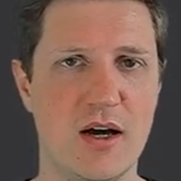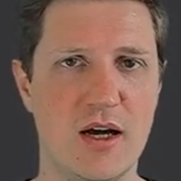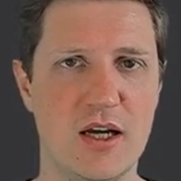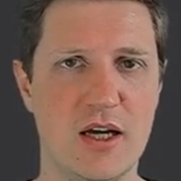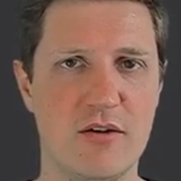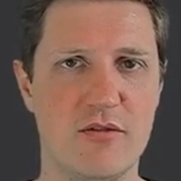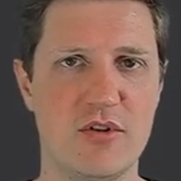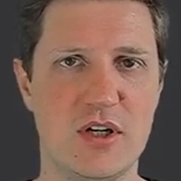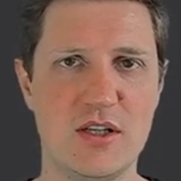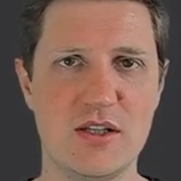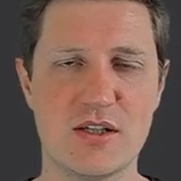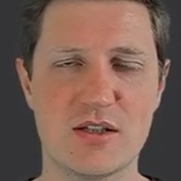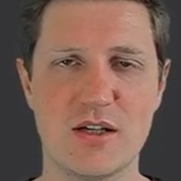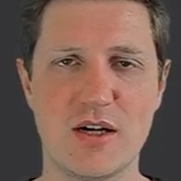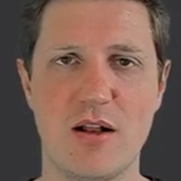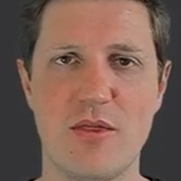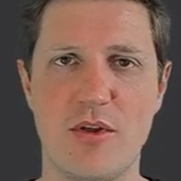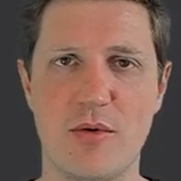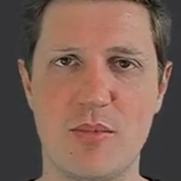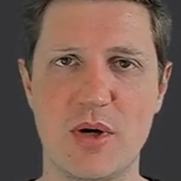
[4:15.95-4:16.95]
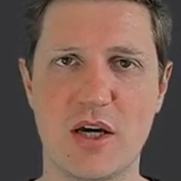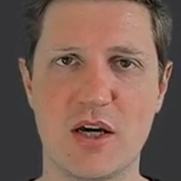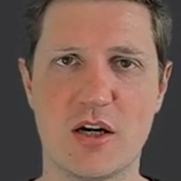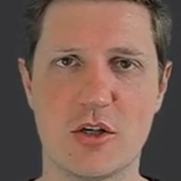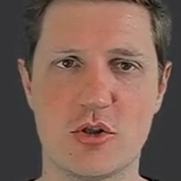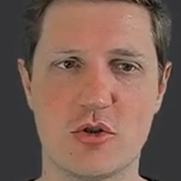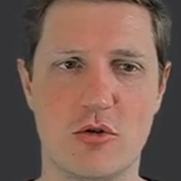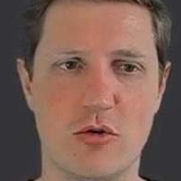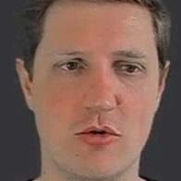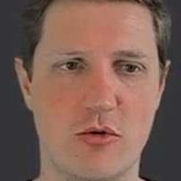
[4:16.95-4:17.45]
I have installed the
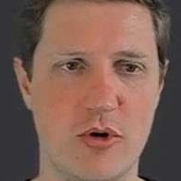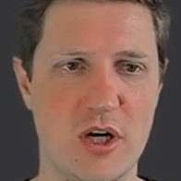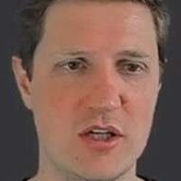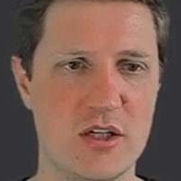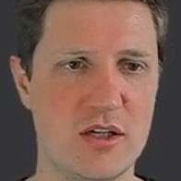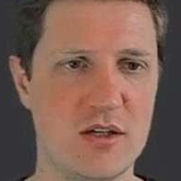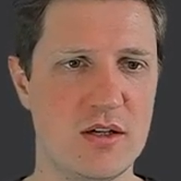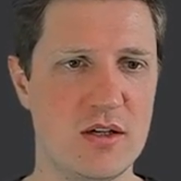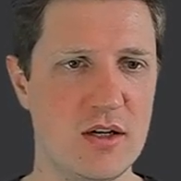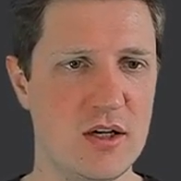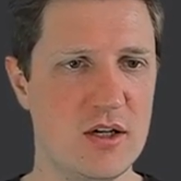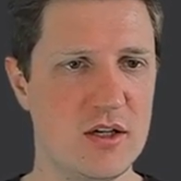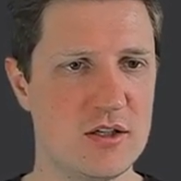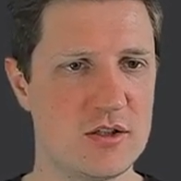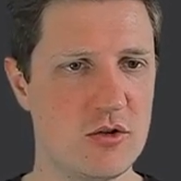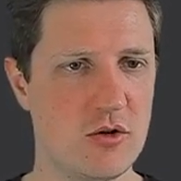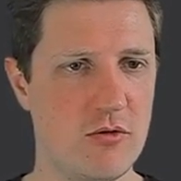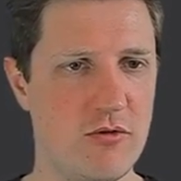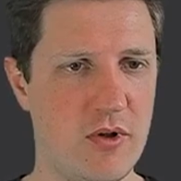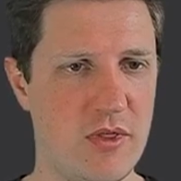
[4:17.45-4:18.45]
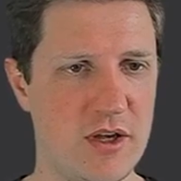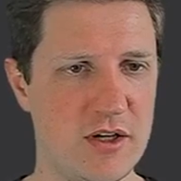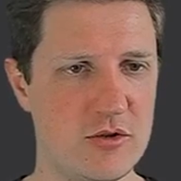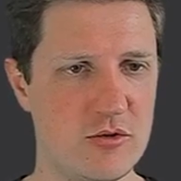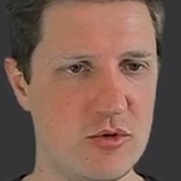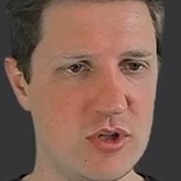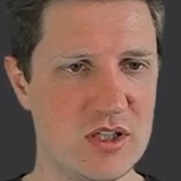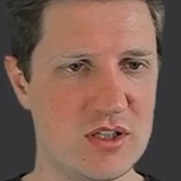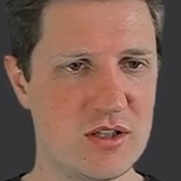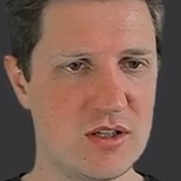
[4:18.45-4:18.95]
package already, so for that
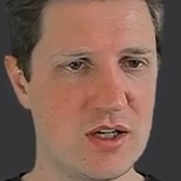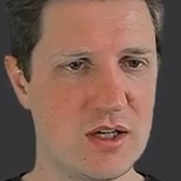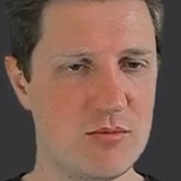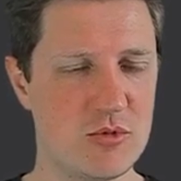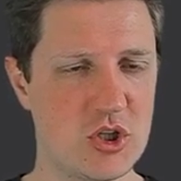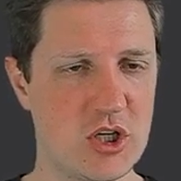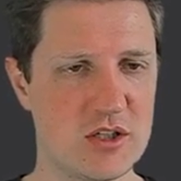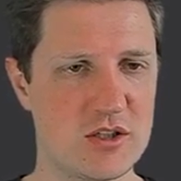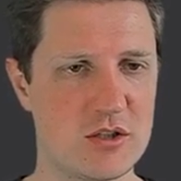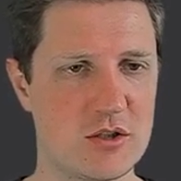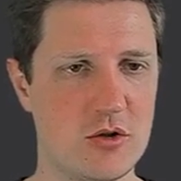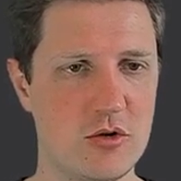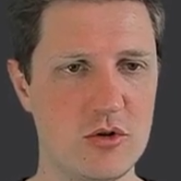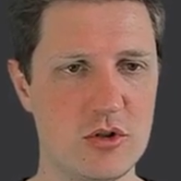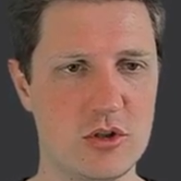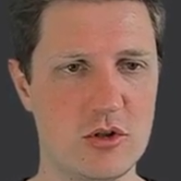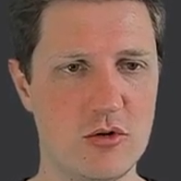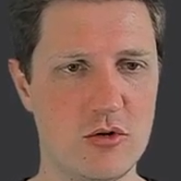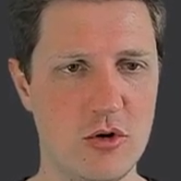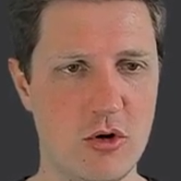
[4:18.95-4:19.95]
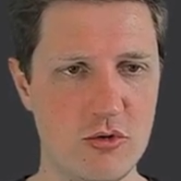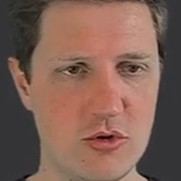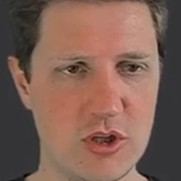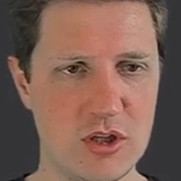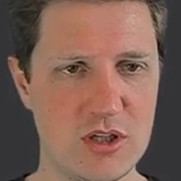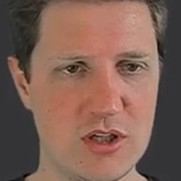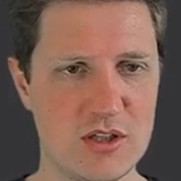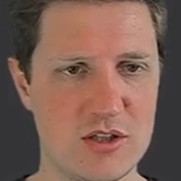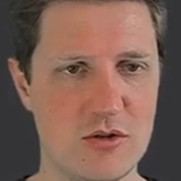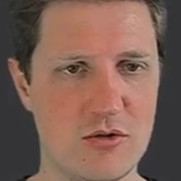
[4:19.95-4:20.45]
reason, I'm just going to load
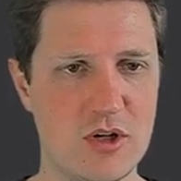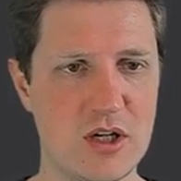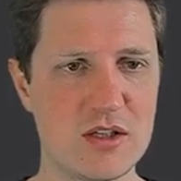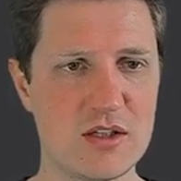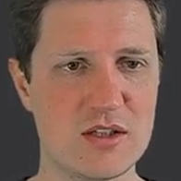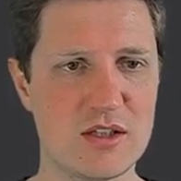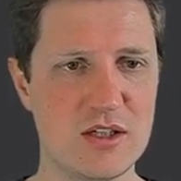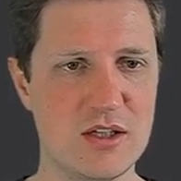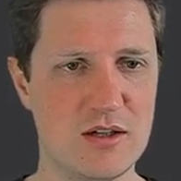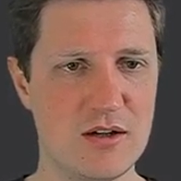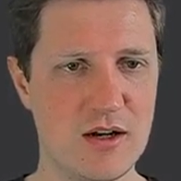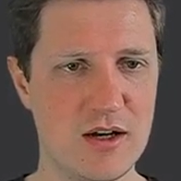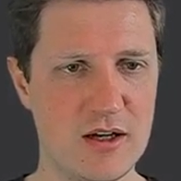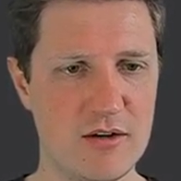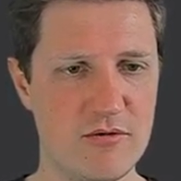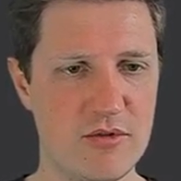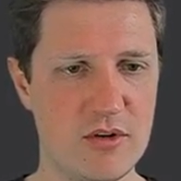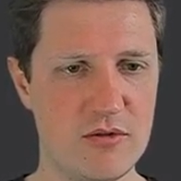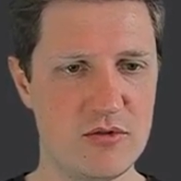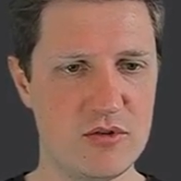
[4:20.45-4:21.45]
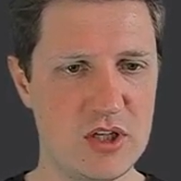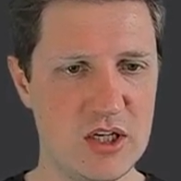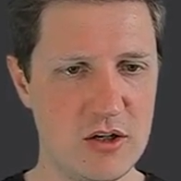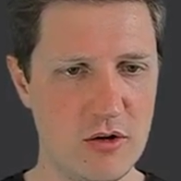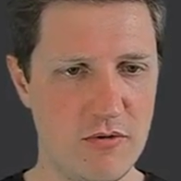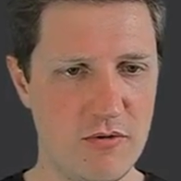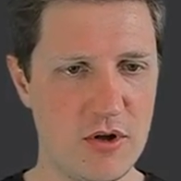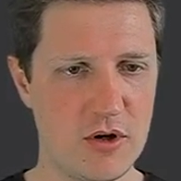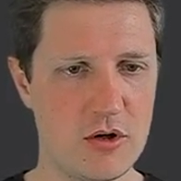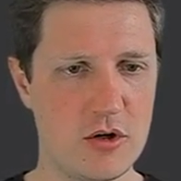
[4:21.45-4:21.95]
it, as you can see in line
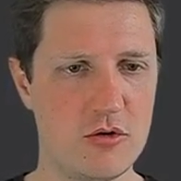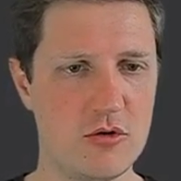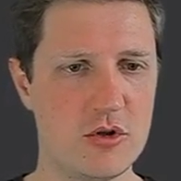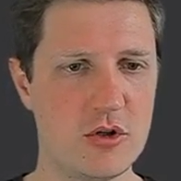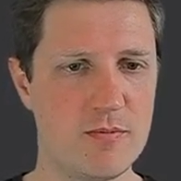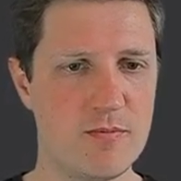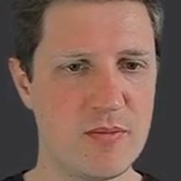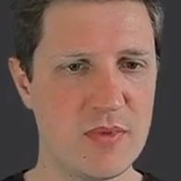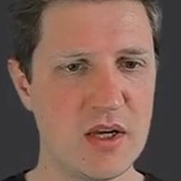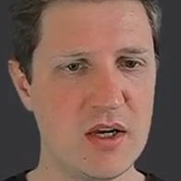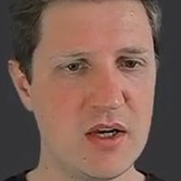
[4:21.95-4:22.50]
15 of the code.